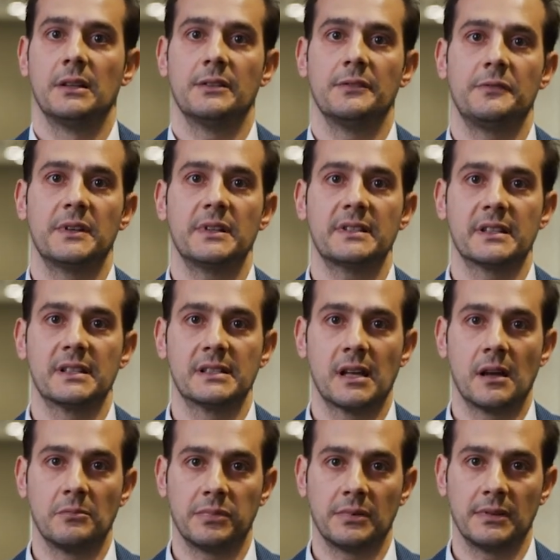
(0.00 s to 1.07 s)
The first
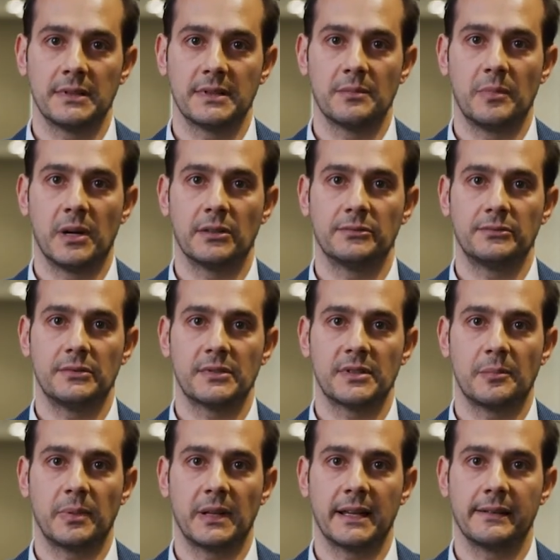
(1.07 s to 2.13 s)
example is about
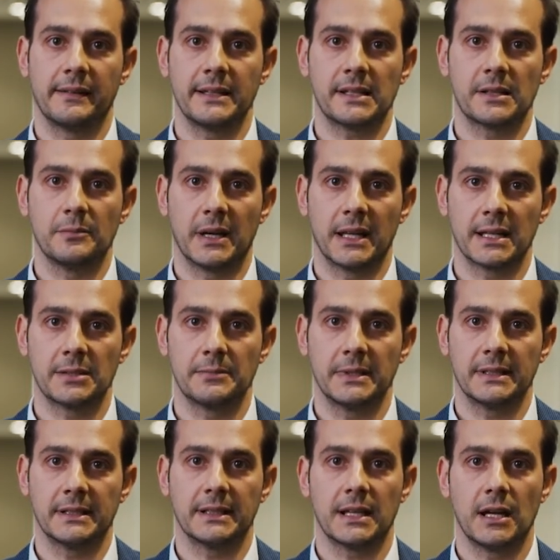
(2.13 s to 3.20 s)
supply risk
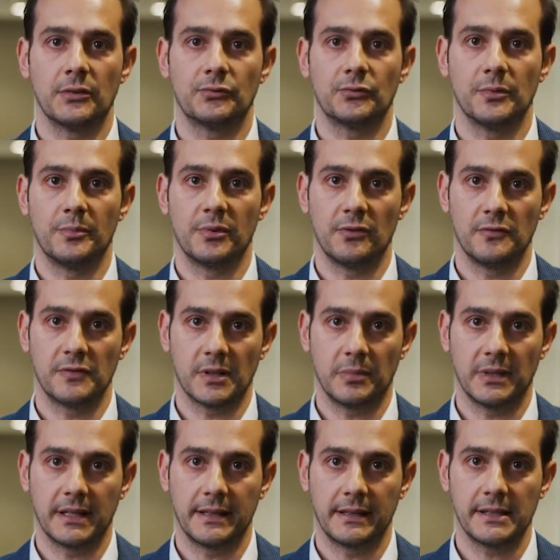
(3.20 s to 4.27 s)
management and how to improve
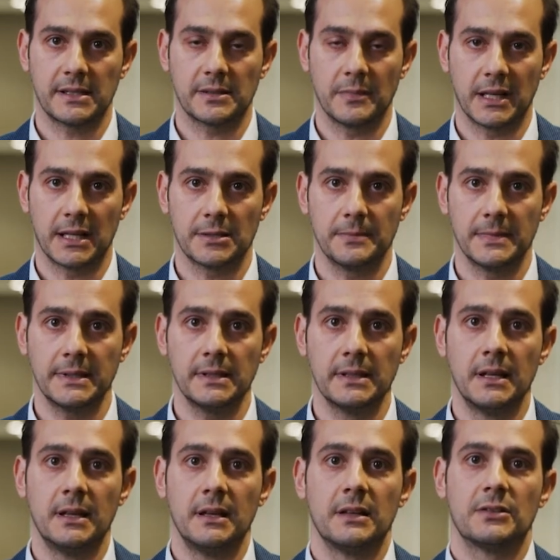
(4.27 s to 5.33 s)
supply risk management.
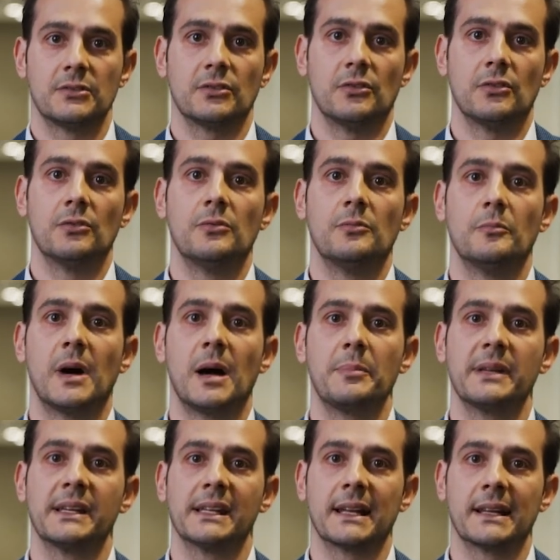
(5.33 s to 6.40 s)
So
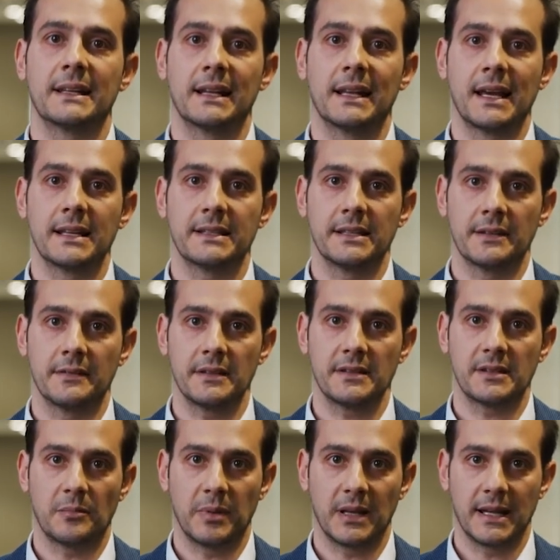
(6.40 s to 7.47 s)
mapping and analyzing these
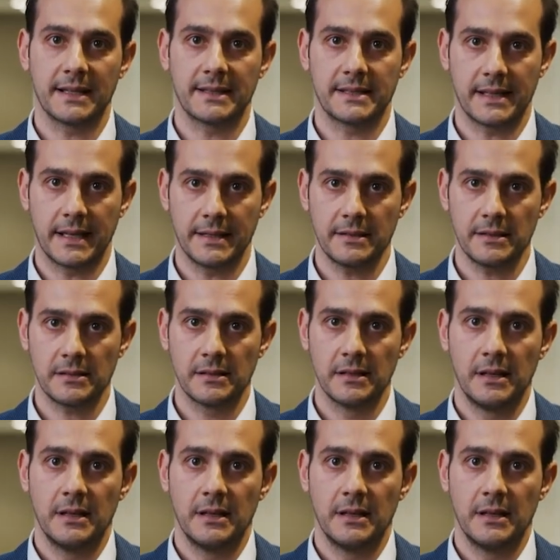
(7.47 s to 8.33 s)
supply chains